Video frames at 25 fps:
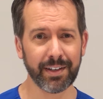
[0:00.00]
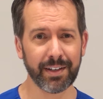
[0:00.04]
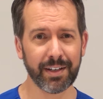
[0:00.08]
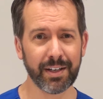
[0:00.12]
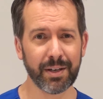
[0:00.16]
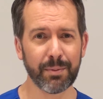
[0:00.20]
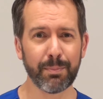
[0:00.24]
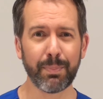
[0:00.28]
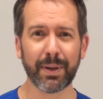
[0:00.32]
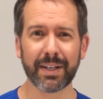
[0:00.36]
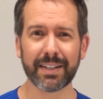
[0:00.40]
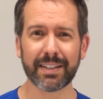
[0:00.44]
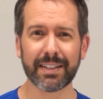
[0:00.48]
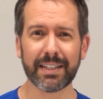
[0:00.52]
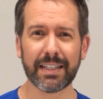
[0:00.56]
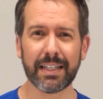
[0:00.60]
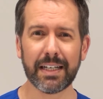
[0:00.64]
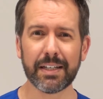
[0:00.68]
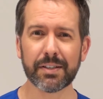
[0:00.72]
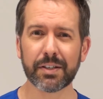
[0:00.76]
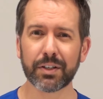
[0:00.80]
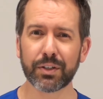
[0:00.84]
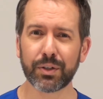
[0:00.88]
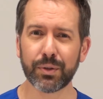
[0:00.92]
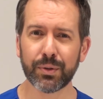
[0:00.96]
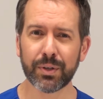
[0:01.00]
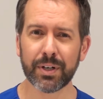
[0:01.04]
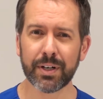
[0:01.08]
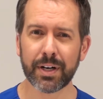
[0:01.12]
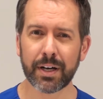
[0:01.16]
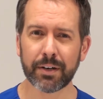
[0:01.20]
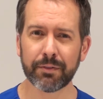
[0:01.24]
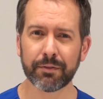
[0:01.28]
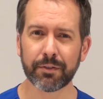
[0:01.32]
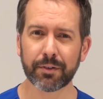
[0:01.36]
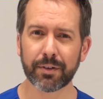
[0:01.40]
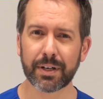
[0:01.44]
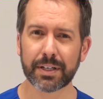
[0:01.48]
But is it good enough
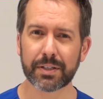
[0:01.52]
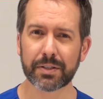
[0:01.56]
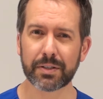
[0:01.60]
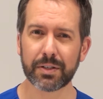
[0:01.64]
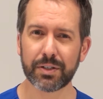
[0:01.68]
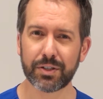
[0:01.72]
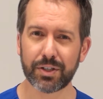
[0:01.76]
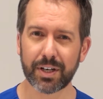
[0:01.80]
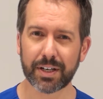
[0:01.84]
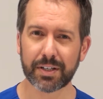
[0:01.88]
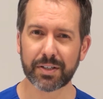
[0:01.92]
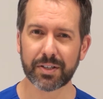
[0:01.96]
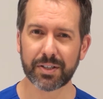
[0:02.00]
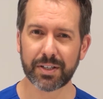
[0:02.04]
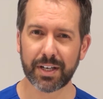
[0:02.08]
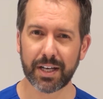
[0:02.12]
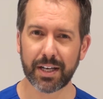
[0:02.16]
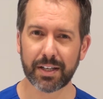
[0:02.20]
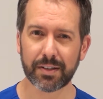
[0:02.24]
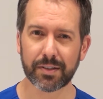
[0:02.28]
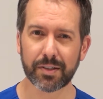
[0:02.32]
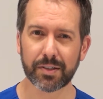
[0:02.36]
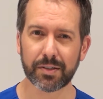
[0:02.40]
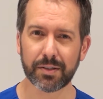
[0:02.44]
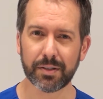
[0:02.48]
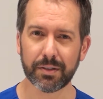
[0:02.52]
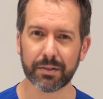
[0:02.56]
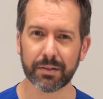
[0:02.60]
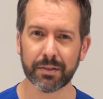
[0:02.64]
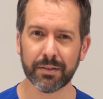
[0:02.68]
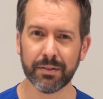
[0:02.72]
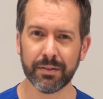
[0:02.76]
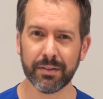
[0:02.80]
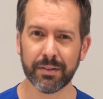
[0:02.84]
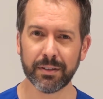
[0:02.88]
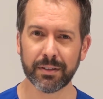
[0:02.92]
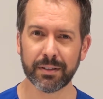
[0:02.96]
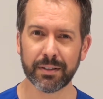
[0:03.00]
for us to just stand
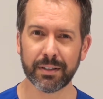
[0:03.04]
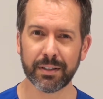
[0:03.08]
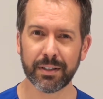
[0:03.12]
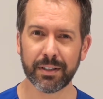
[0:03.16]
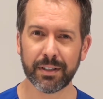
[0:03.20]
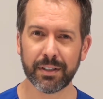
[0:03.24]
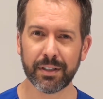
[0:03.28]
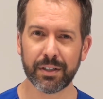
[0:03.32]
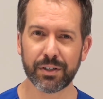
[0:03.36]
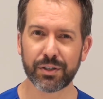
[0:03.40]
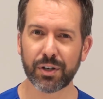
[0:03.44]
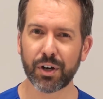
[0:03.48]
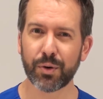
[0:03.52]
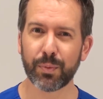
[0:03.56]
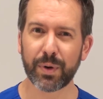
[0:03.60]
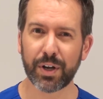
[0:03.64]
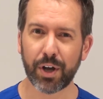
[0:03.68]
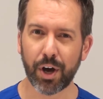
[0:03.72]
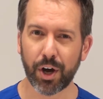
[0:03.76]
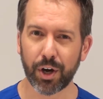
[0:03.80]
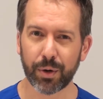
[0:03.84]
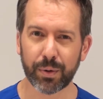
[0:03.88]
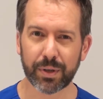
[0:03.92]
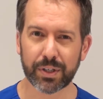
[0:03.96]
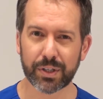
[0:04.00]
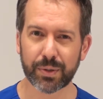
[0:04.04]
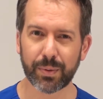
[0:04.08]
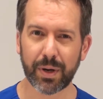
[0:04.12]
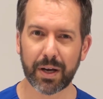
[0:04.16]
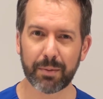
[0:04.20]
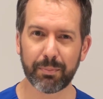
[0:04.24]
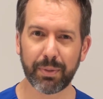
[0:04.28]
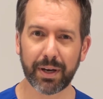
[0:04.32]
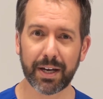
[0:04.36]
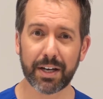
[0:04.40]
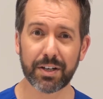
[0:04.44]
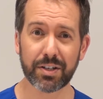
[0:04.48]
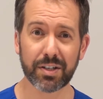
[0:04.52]
still? Don't we owe it to our
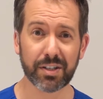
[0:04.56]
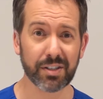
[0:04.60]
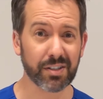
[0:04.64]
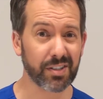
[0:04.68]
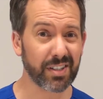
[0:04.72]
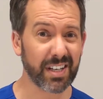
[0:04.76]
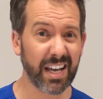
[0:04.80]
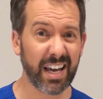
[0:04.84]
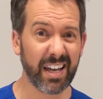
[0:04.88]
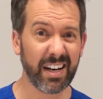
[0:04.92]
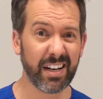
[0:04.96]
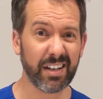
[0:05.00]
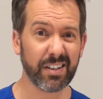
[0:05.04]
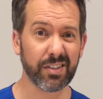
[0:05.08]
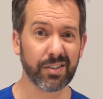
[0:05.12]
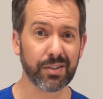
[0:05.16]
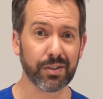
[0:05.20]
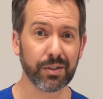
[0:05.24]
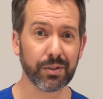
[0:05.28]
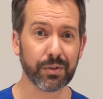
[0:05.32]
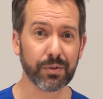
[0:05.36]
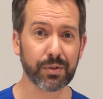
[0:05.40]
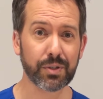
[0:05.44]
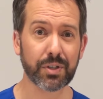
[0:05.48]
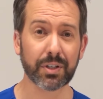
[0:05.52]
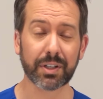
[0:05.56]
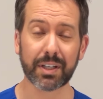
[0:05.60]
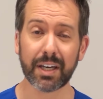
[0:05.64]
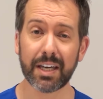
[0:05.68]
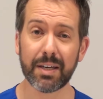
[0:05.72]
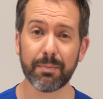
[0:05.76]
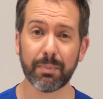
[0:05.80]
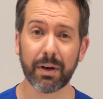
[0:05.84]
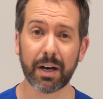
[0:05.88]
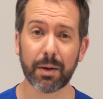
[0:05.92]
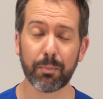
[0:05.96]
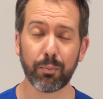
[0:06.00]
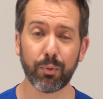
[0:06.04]
patients and ourselves to keep
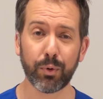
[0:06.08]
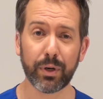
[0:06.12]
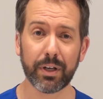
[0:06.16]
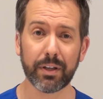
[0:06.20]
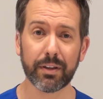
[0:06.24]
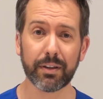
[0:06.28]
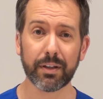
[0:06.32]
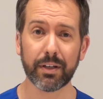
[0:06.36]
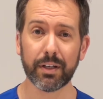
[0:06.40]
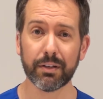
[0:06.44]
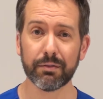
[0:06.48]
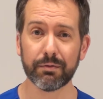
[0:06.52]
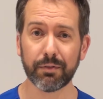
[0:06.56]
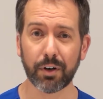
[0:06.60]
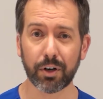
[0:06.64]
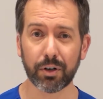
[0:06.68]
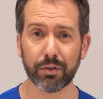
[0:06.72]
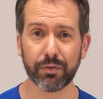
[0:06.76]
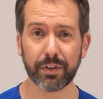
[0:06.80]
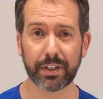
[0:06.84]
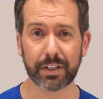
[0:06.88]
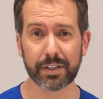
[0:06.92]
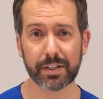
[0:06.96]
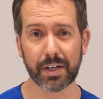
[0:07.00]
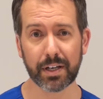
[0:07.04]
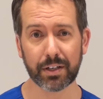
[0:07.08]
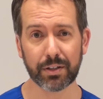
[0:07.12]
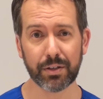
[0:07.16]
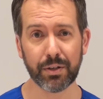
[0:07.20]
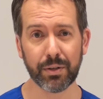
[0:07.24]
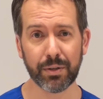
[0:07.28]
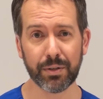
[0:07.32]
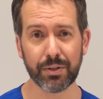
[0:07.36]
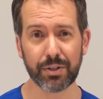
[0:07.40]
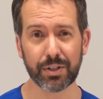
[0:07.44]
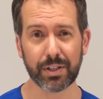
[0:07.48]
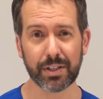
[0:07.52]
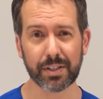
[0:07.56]
up with evolving
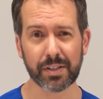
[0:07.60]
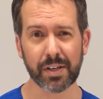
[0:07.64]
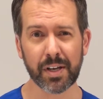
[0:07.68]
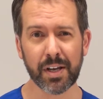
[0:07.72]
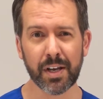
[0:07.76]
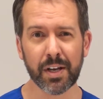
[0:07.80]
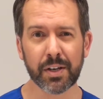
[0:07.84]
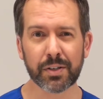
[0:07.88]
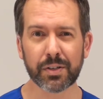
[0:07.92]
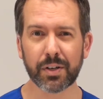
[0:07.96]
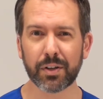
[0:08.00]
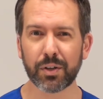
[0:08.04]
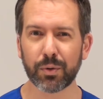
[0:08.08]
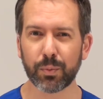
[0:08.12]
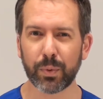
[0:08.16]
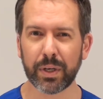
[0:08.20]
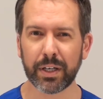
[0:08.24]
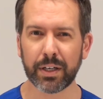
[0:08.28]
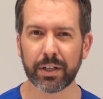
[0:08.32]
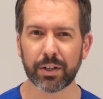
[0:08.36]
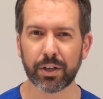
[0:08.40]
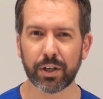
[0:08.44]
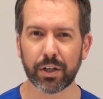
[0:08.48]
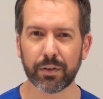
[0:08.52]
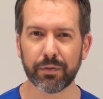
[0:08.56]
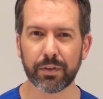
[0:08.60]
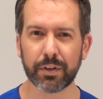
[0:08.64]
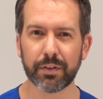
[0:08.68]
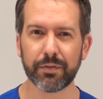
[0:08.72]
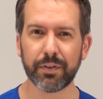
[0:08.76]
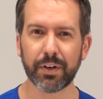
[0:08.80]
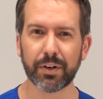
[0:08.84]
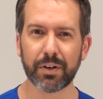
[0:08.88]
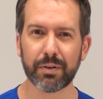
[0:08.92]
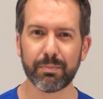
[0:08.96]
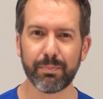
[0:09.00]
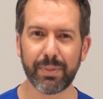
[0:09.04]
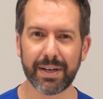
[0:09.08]
technologies so that we can offer the
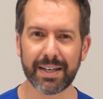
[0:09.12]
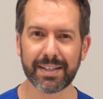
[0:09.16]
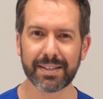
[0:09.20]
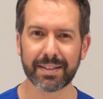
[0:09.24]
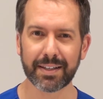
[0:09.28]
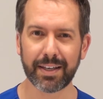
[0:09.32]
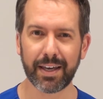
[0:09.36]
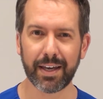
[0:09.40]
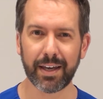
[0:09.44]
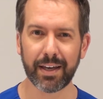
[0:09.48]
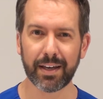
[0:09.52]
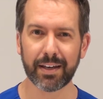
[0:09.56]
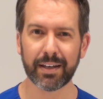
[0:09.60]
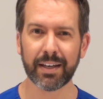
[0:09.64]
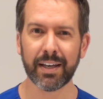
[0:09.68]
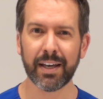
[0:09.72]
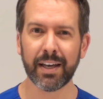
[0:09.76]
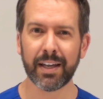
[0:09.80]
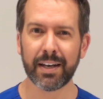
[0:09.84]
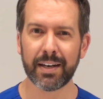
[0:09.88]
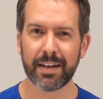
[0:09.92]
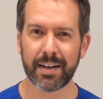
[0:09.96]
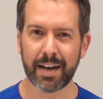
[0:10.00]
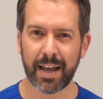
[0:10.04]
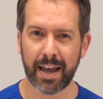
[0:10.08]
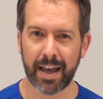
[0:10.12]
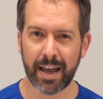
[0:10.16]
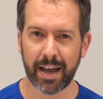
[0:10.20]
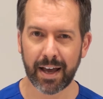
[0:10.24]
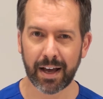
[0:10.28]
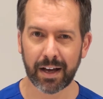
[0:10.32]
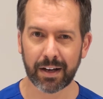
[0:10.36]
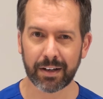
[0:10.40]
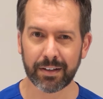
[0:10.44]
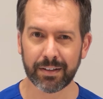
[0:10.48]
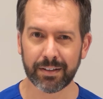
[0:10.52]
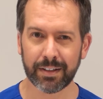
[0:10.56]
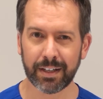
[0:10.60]
very best care
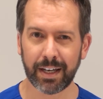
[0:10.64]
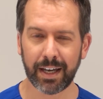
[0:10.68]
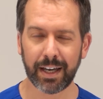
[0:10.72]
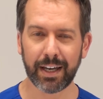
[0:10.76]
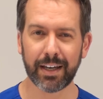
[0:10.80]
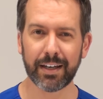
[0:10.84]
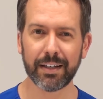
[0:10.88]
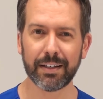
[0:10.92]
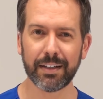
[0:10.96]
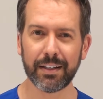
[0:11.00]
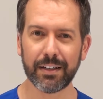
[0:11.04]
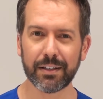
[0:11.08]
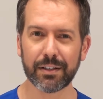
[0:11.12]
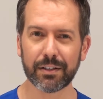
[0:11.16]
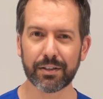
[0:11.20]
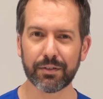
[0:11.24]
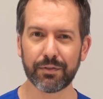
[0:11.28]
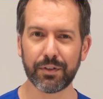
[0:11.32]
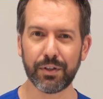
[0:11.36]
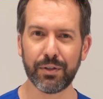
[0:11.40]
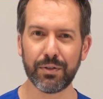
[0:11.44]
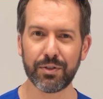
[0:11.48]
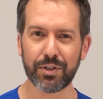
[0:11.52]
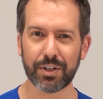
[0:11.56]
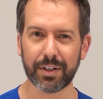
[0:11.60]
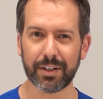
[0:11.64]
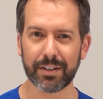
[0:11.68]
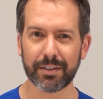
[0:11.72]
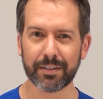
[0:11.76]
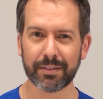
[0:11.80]
now and into the future?